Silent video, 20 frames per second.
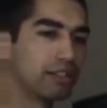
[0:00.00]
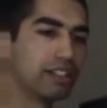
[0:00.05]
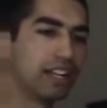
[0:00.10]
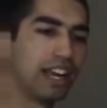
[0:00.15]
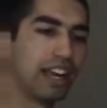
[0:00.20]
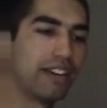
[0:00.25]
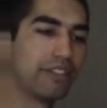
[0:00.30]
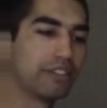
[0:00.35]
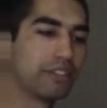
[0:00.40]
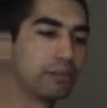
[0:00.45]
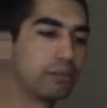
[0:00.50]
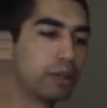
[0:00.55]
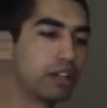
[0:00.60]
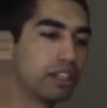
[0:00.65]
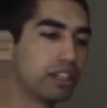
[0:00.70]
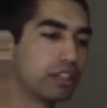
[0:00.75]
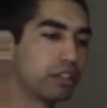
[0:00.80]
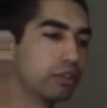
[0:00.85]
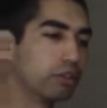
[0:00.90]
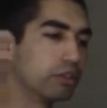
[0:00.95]

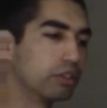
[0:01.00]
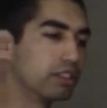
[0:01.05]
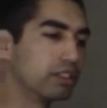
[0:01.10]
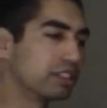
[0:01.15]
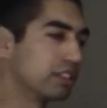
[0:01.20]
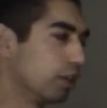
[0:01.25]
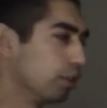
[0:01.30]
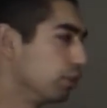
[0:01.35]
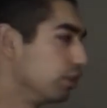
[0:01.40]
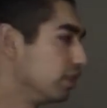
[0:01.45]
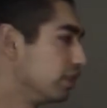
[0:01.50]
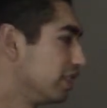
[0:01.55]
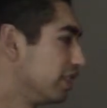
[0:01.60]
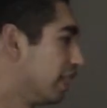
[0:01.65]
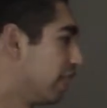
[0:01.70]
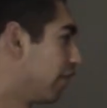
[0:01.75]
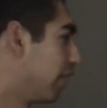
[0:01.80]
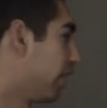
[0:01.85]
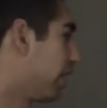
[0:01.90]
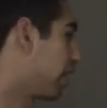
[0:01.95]
aftermarket cooler so we'll see
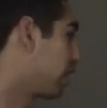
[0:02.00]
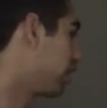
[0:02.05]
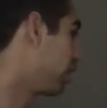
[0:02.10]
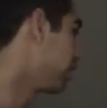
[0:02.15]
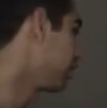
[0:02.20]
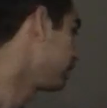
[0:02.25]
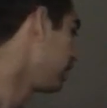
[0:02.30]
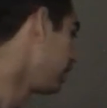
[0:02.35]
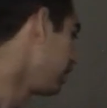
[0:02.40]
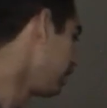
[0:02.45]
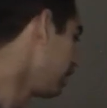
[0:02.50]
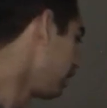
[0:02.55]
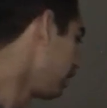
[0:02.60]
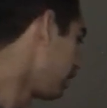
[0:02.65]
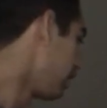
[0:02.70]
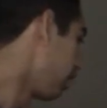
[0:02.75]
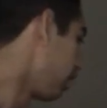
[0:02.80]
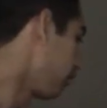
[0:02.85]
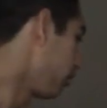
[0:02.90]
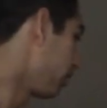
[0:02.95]
how that goes.
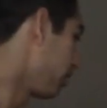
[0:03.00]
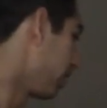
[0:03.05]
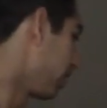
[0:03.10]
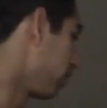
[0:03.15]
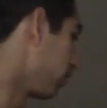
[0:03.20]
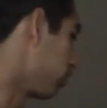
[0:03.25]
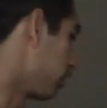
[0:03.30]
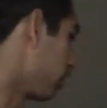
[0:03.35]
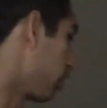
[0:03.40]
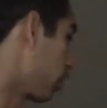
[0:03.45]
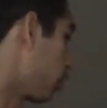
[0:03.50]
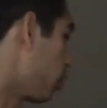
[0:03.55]
And hopefully it'll run